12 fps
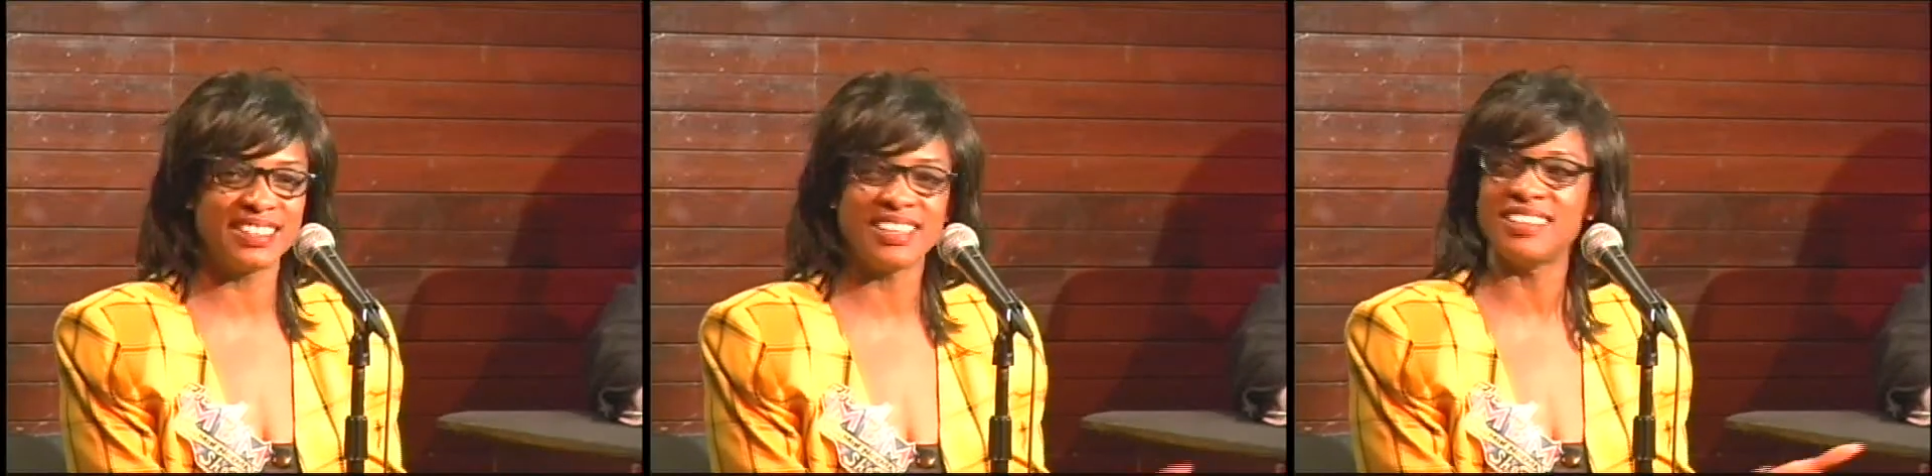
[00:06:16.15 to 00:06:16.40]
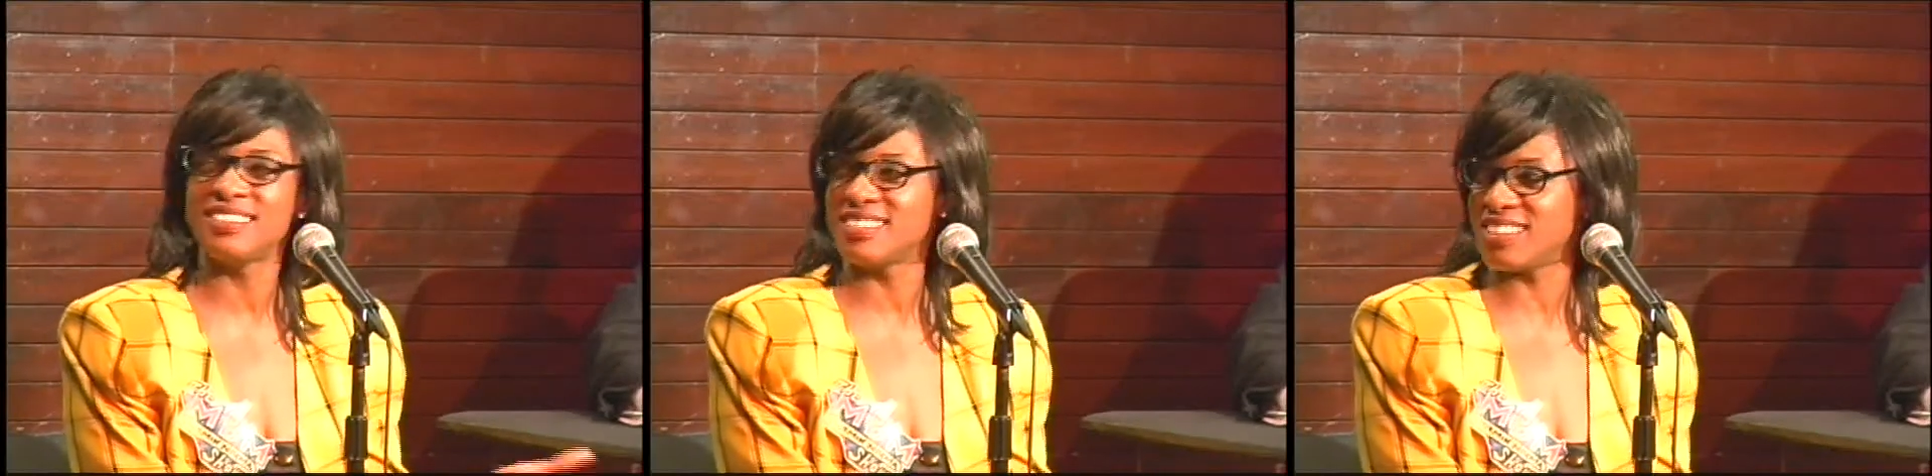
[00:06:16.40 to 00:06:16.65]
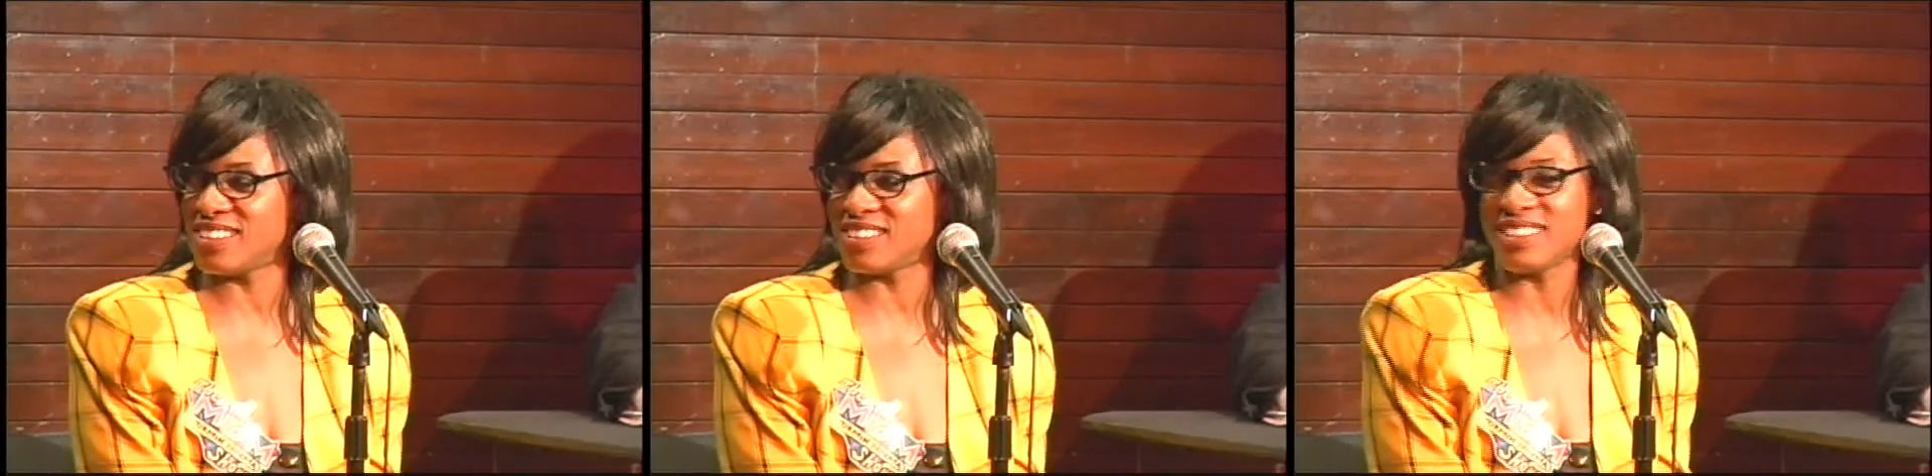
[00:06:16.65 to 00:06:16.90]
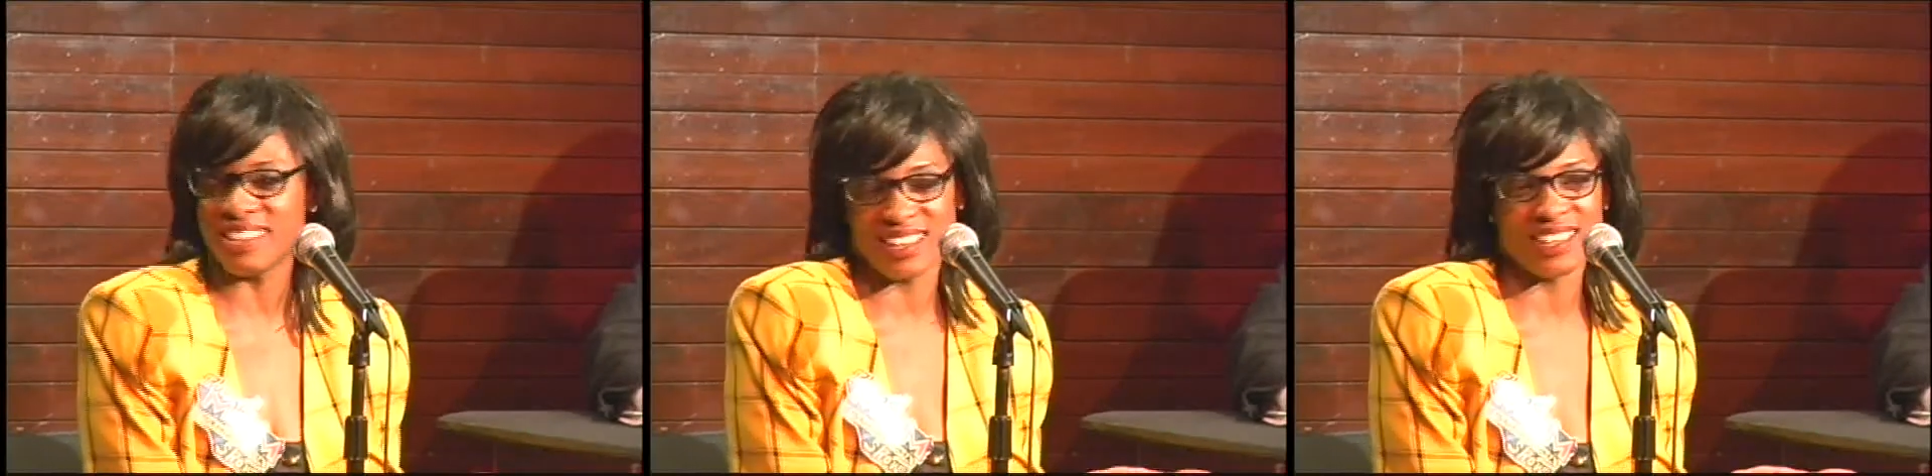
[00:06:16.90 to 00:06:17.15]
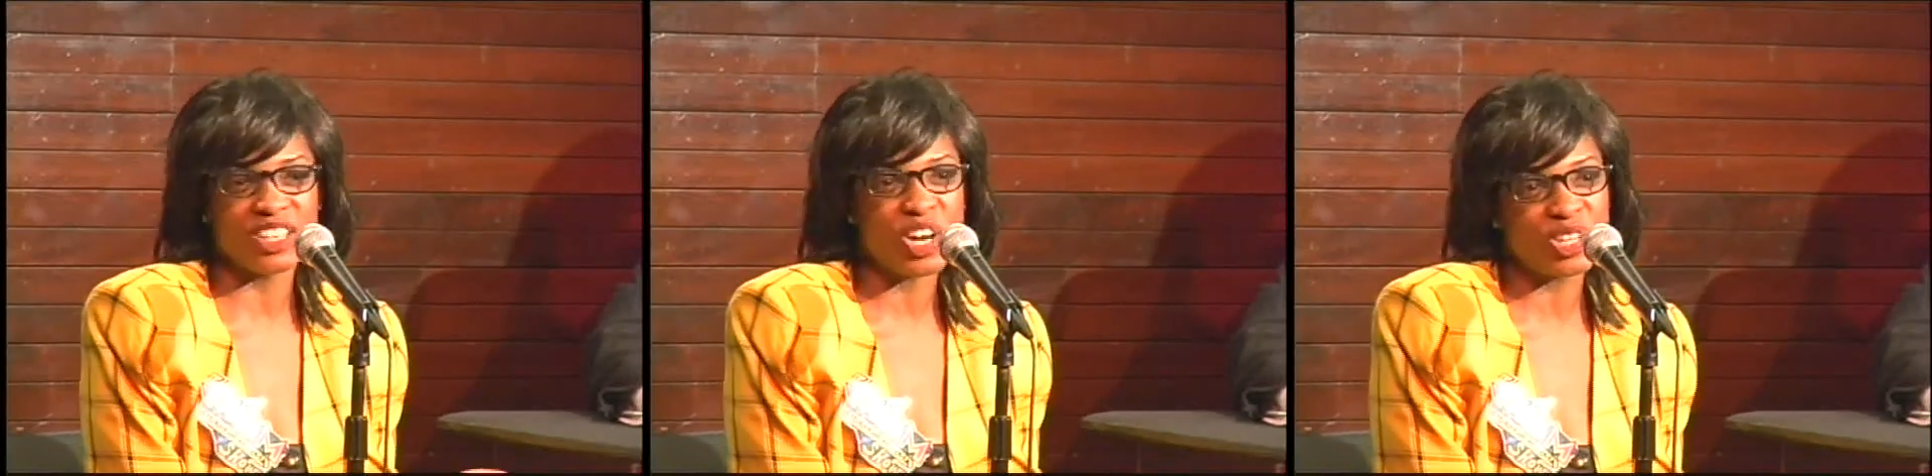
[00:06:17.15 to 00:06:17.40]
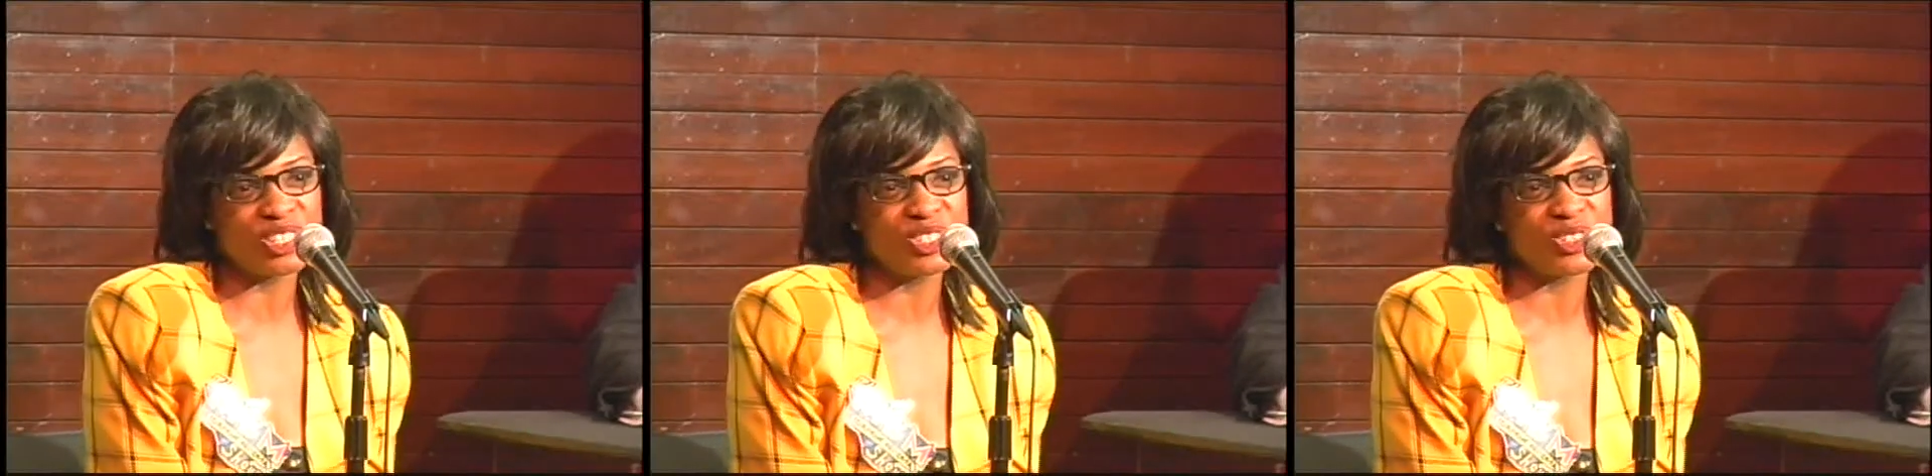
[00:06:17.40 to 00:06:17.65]
and
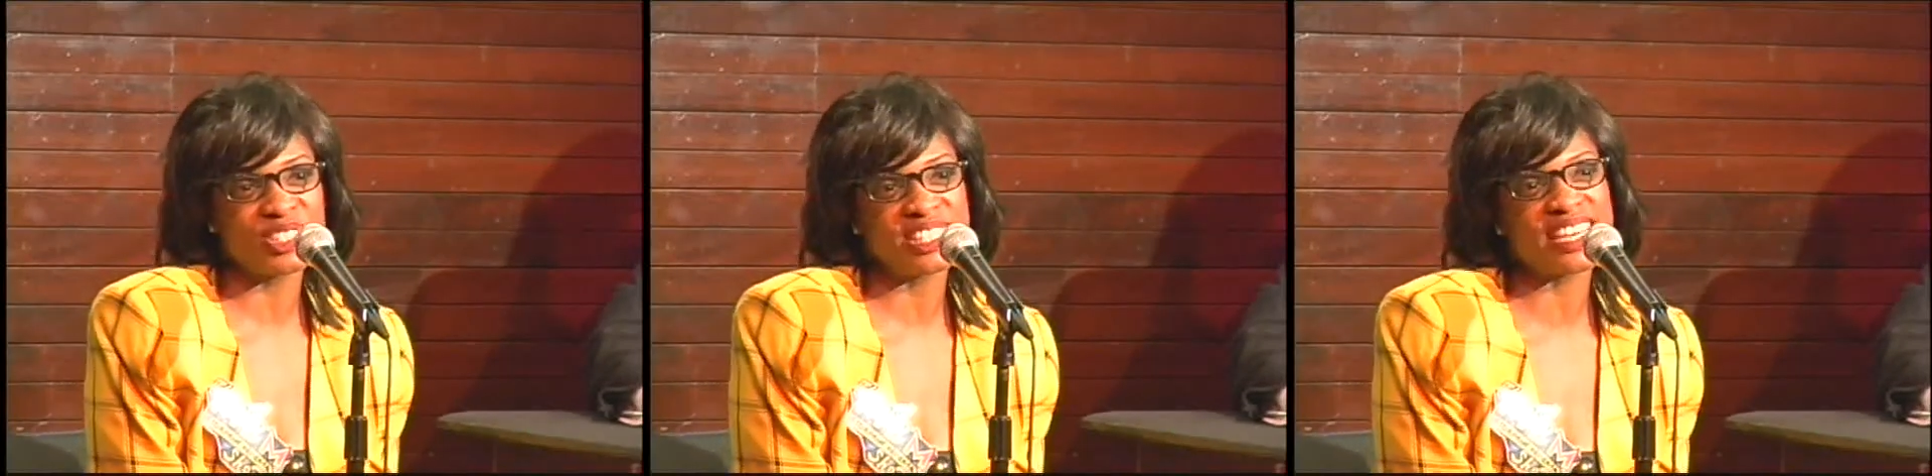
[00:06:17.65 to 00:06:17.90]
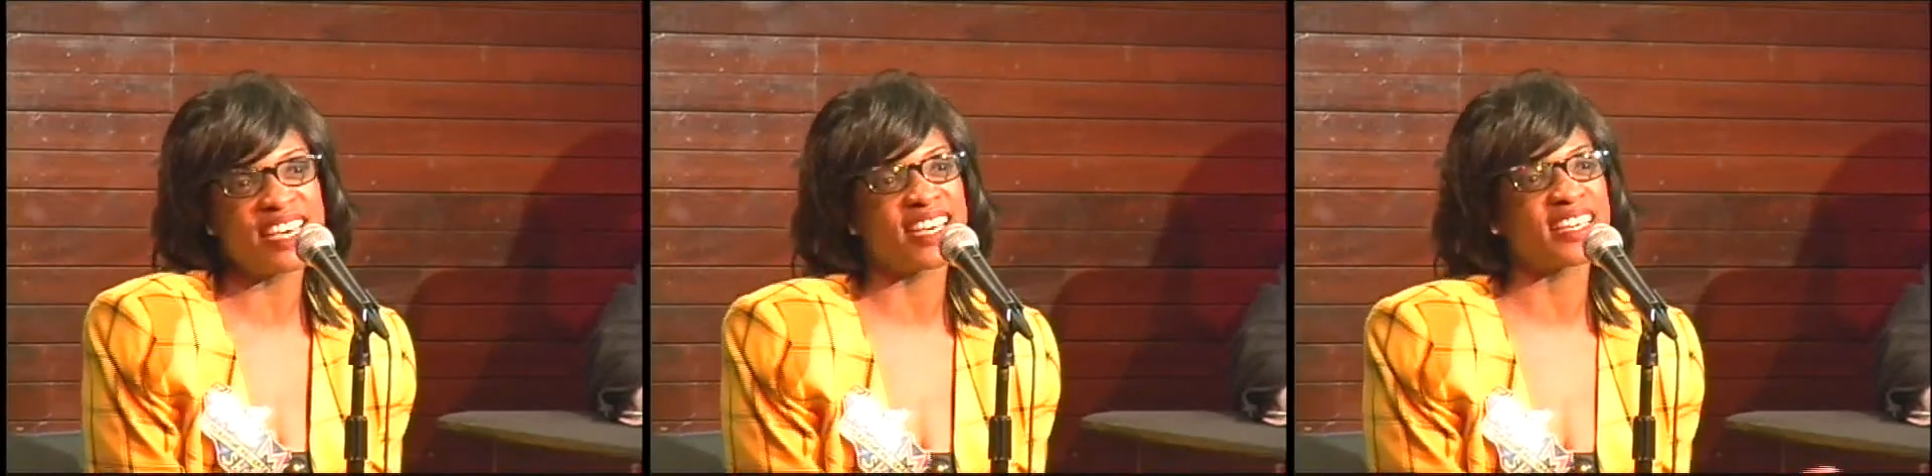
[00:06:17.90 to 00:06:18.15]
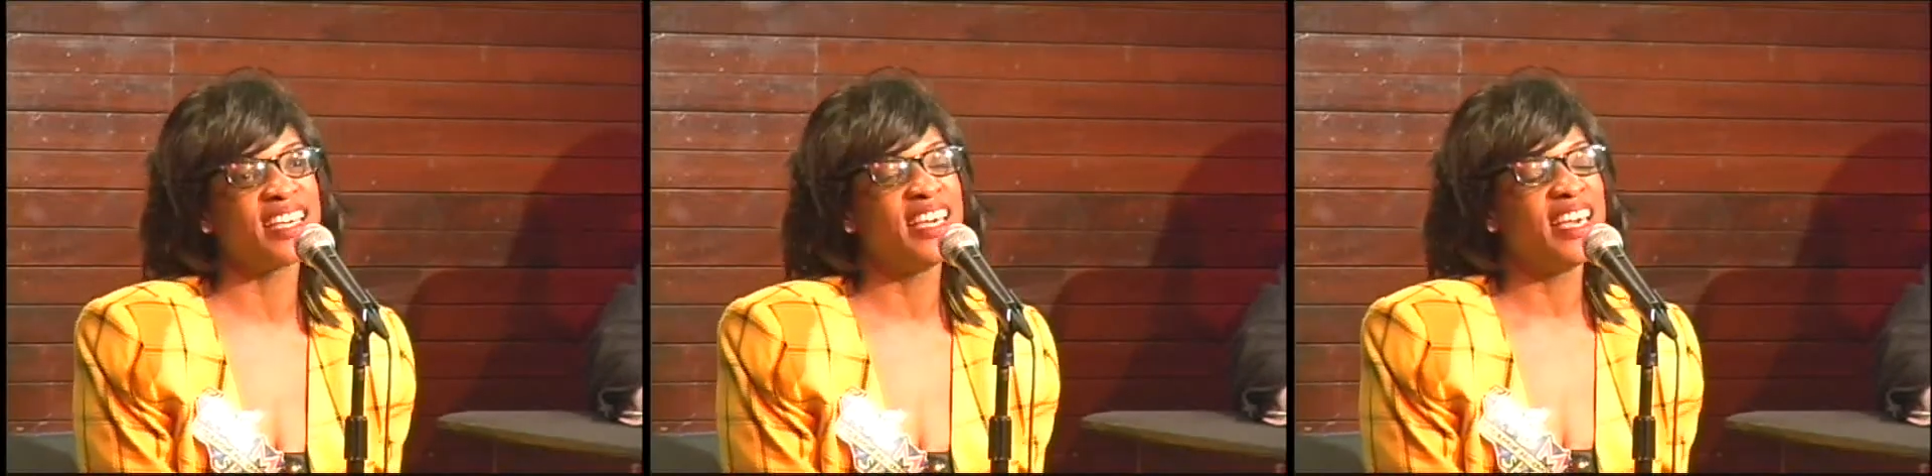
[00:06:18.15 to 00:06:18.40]
calling Dirty Duck.